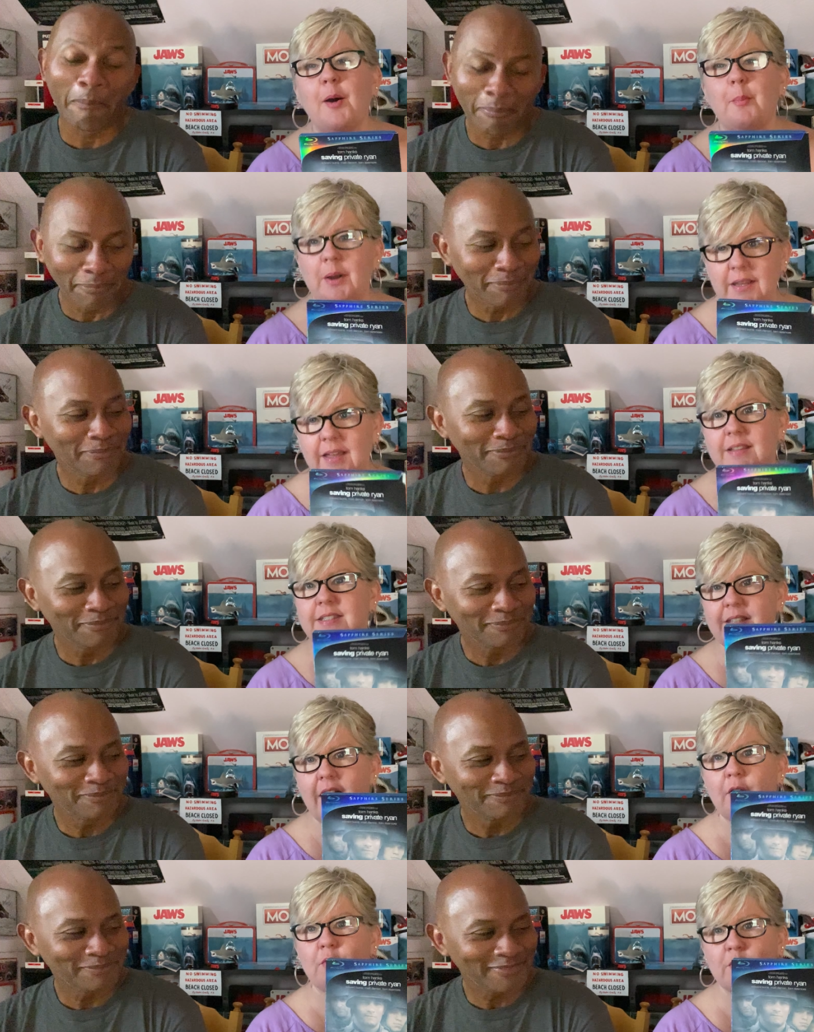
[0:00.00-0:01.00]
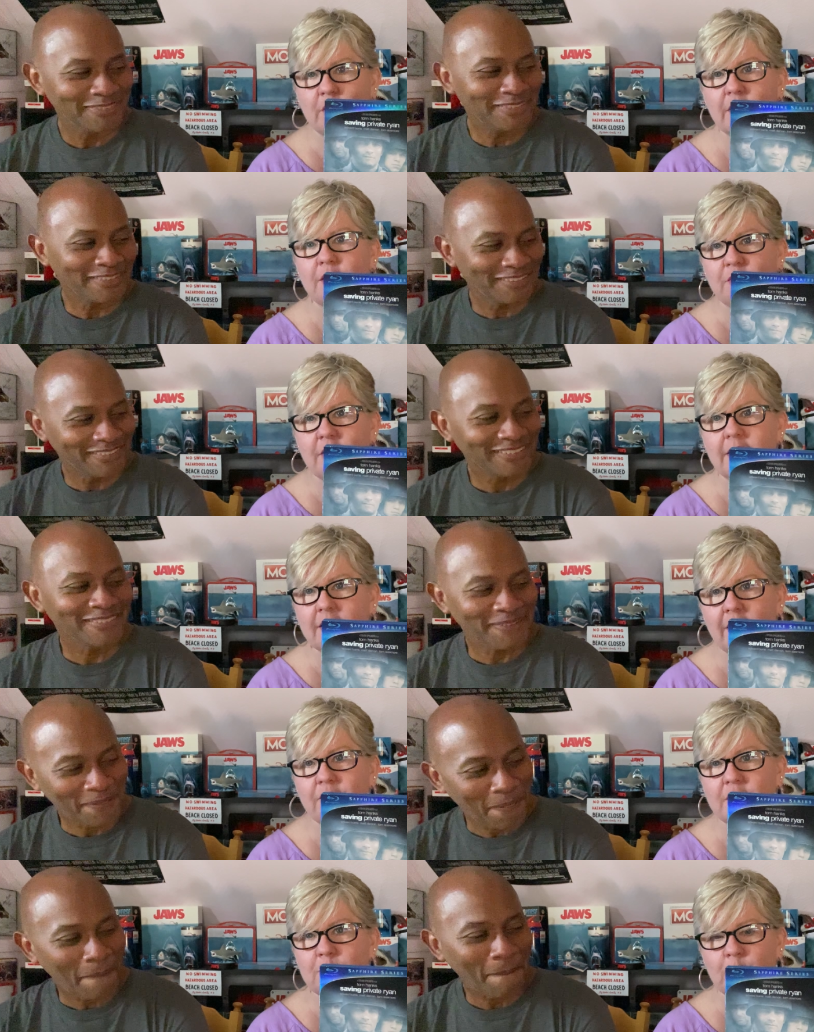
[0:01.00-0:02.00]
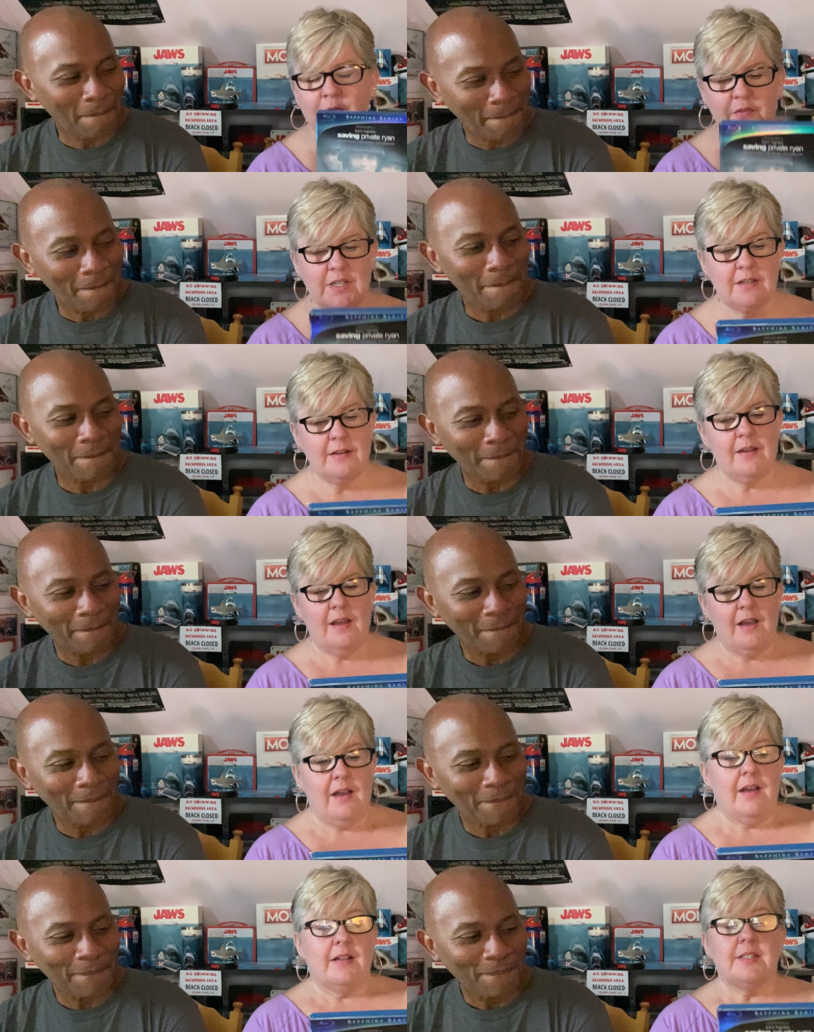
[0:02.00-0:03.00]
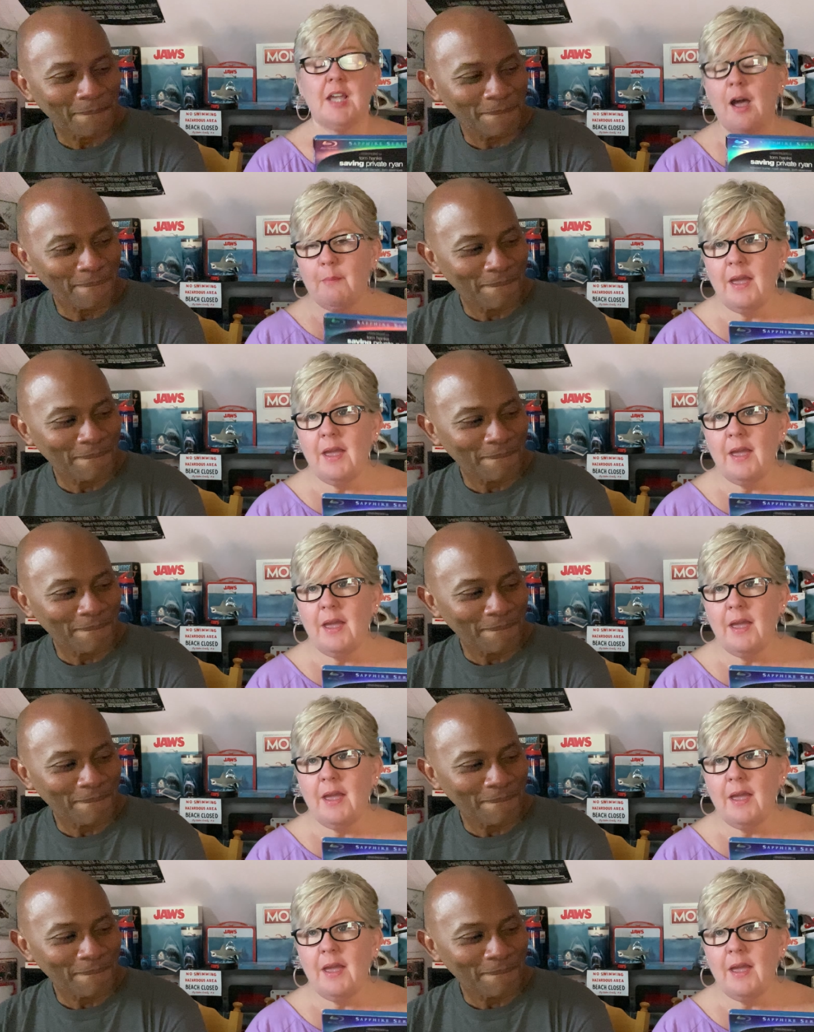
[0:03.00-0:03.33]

Speaker 1: But yes, I really, really love this movie. Tom